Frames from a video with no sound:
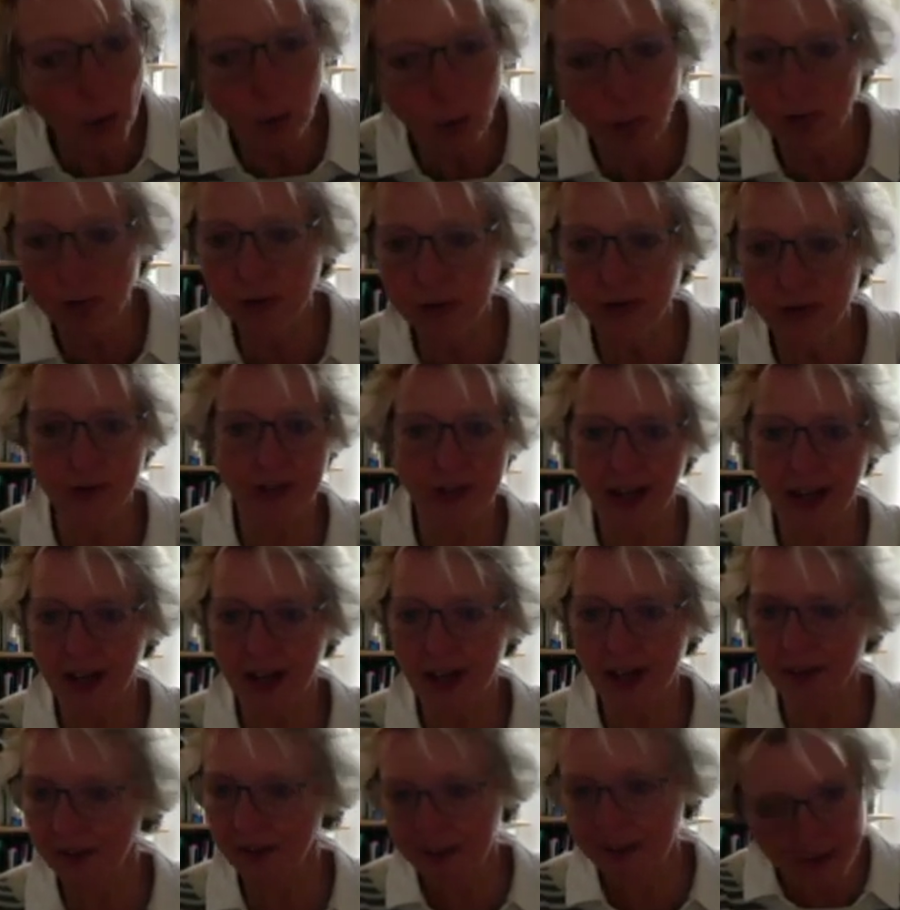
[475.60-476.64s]
for the day, they
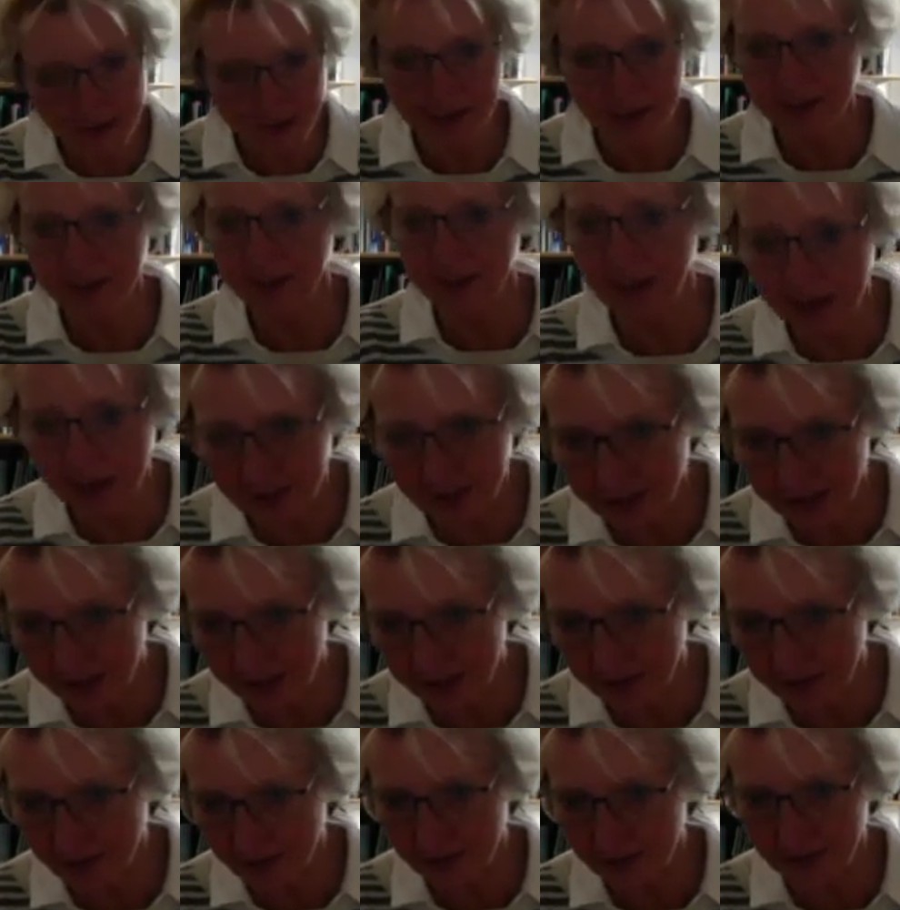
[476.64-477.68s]
set their
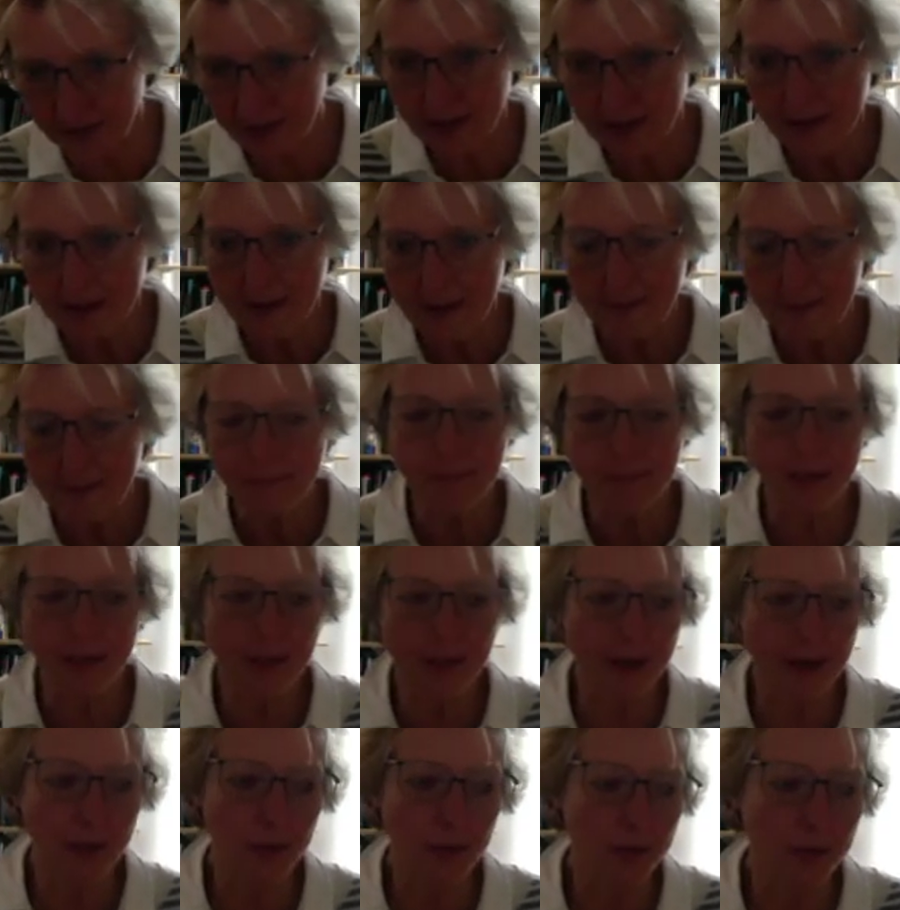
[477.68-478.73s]
targets, they
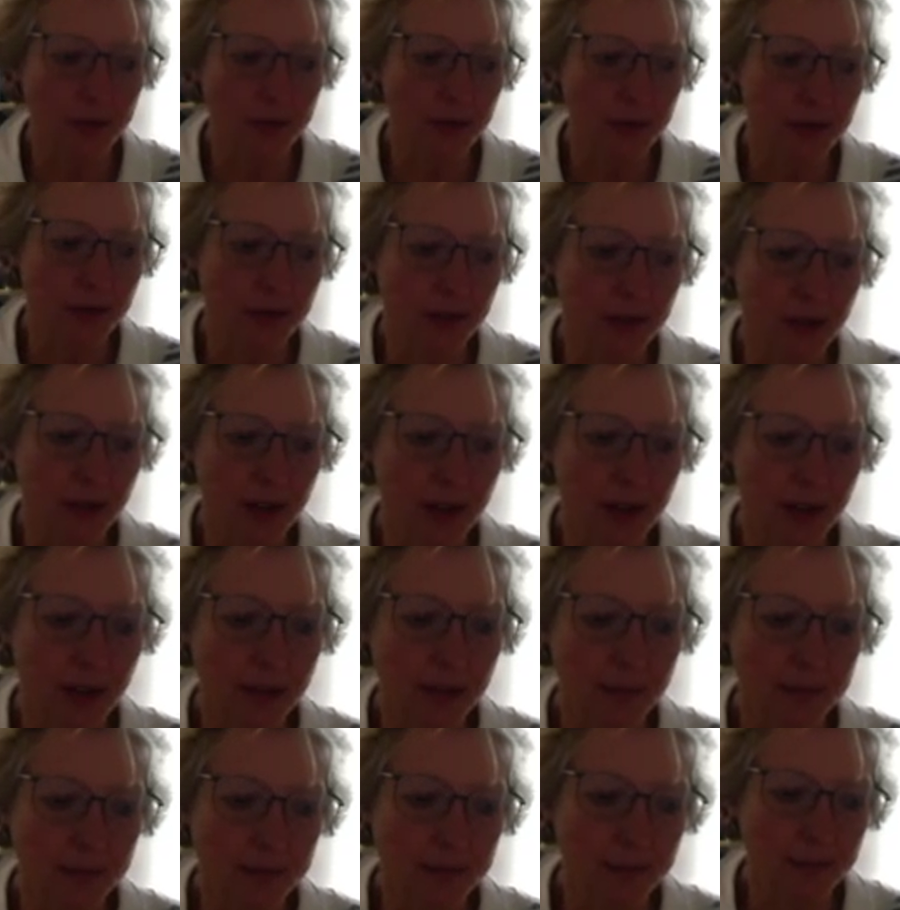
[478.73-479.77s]
would
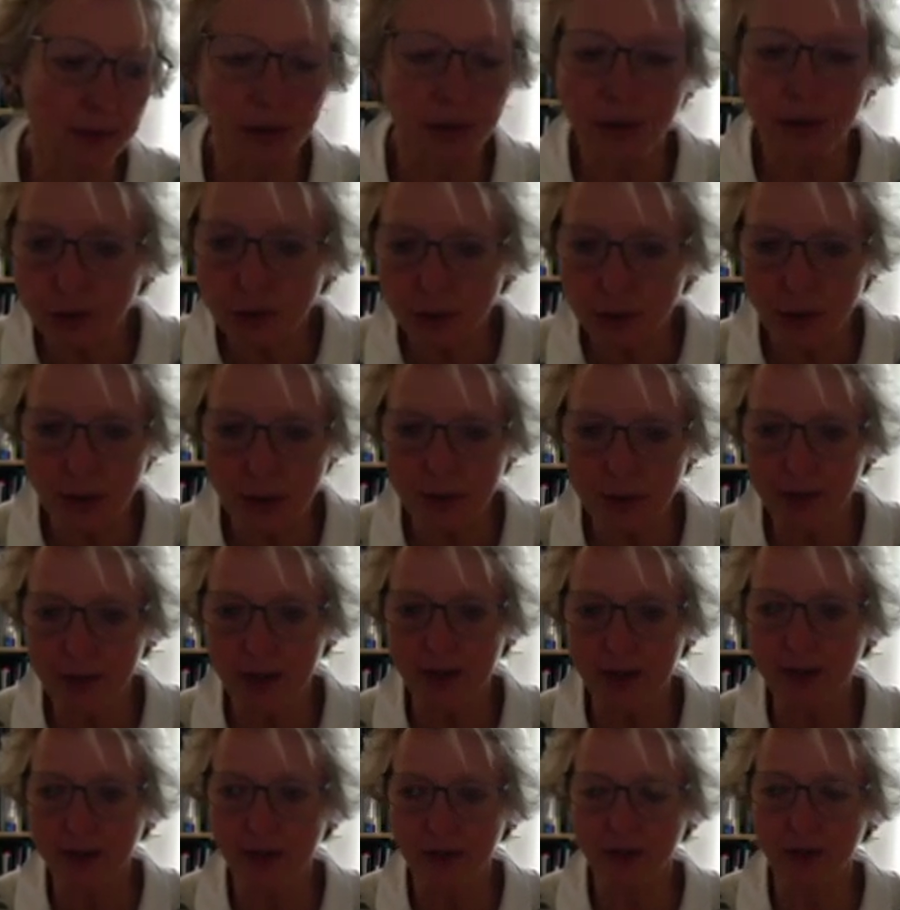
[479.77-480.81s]
choose what they were going to
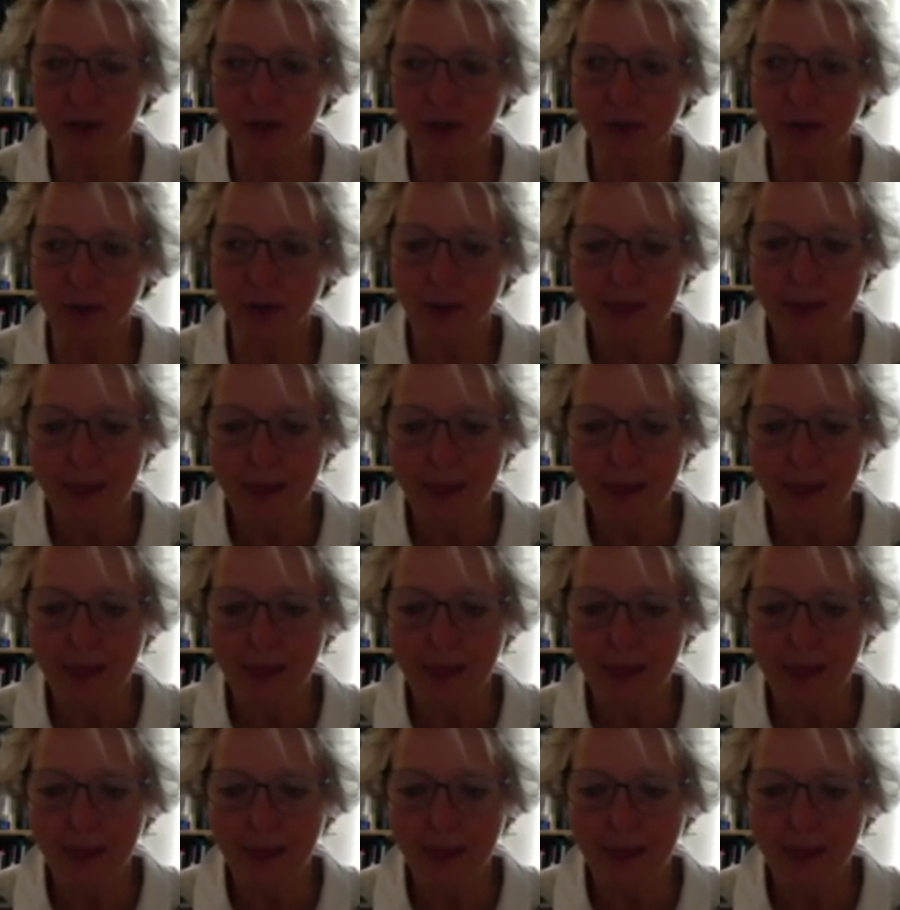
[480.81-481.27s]
do.